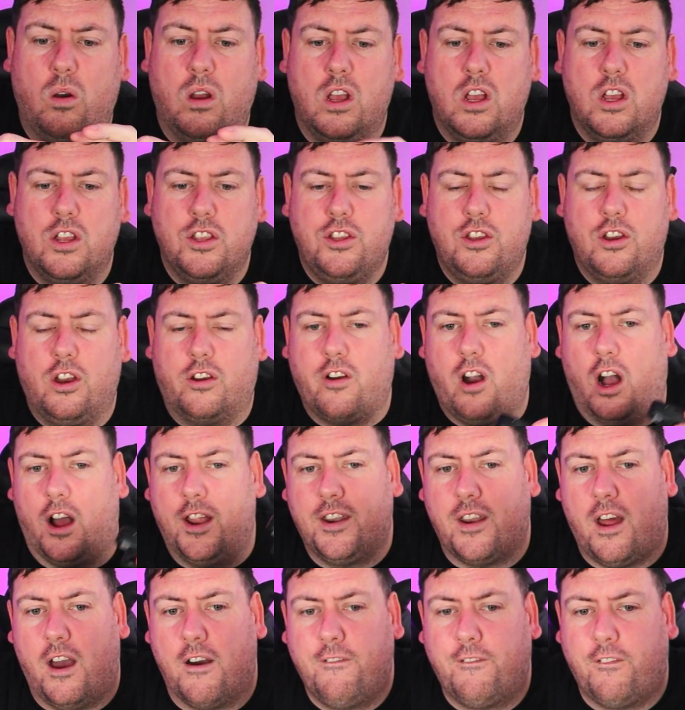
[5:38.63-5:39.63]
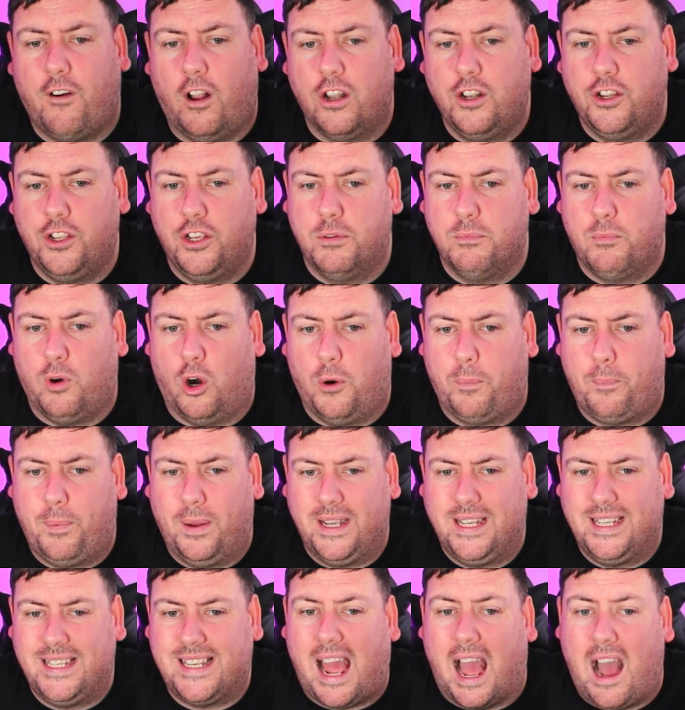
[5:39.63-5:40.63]
you've got a volume up and
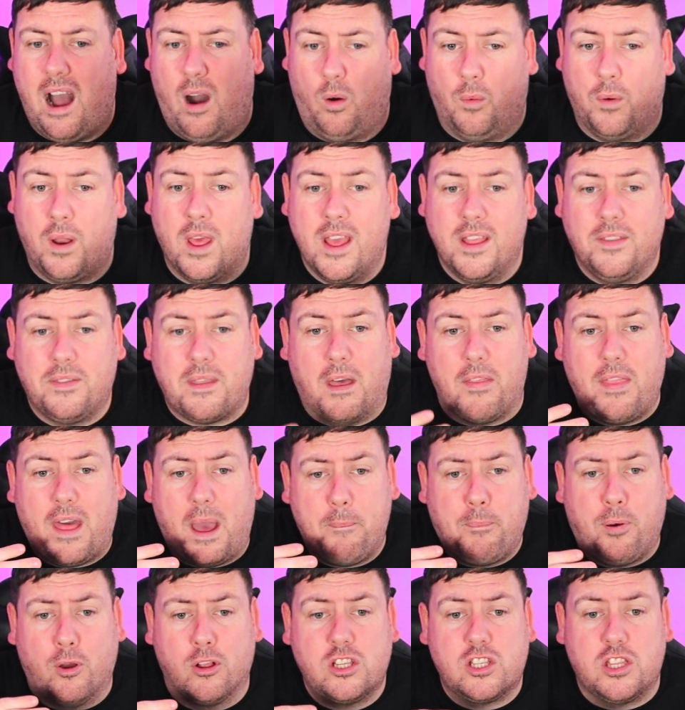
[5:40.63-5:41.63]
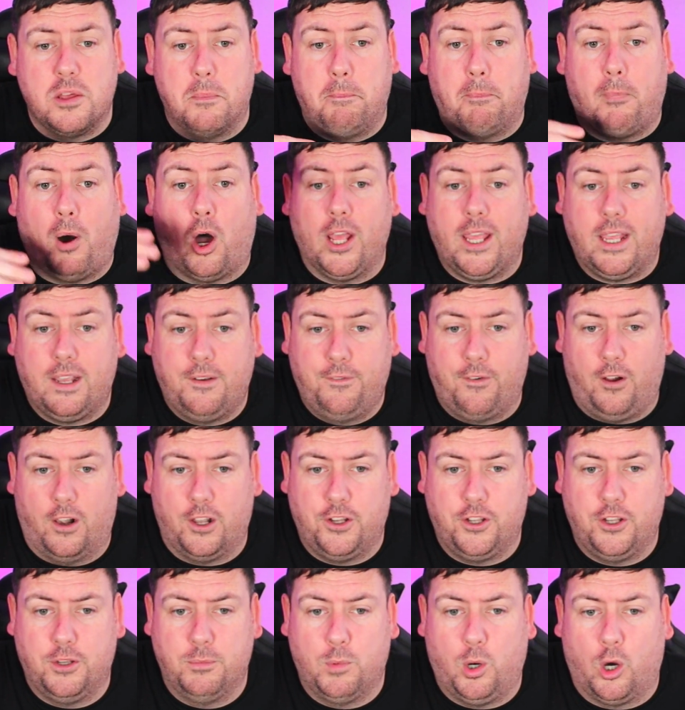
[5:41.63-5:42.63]
down. Now, that puts the mic
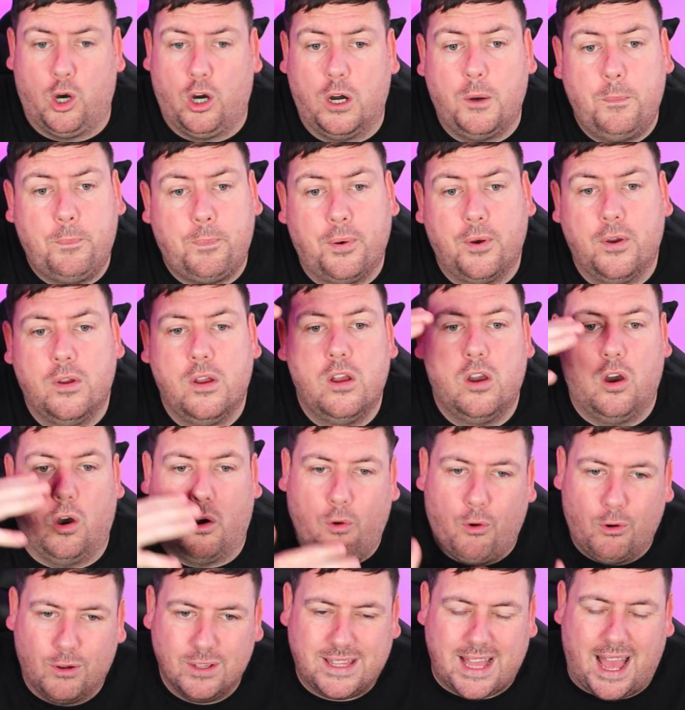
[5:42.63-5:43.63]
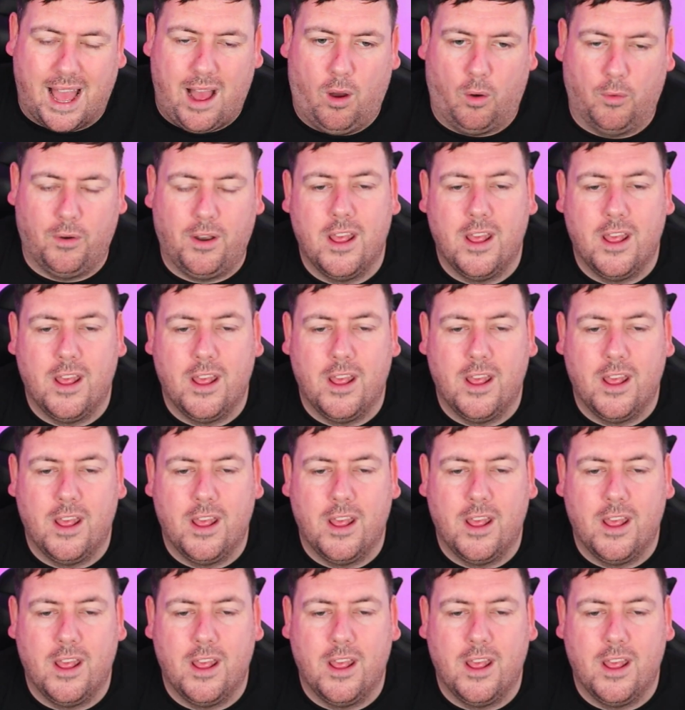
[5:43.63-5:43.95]
volume up or down.